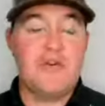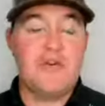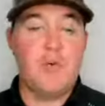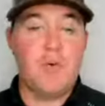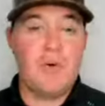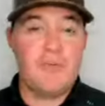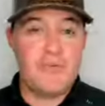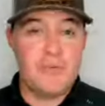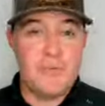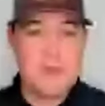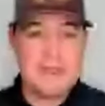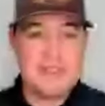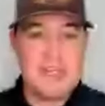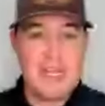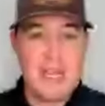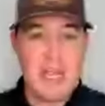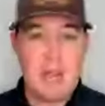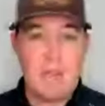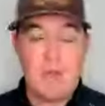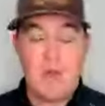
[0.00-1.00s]
he's
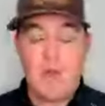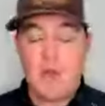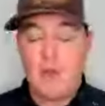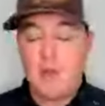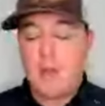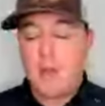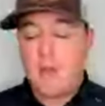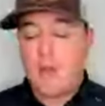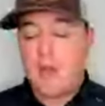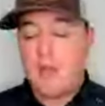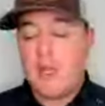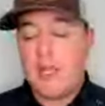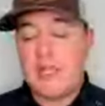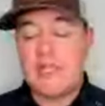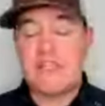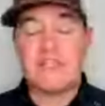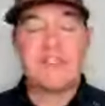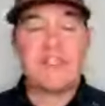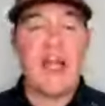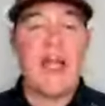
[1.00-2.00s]
saying right now
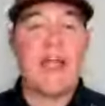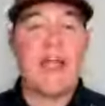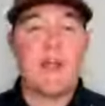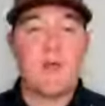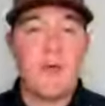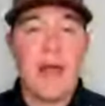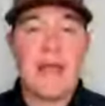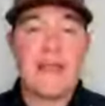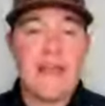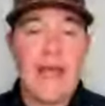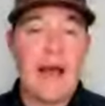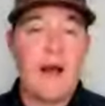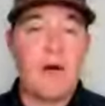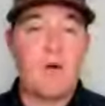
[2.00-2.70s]
there are going to be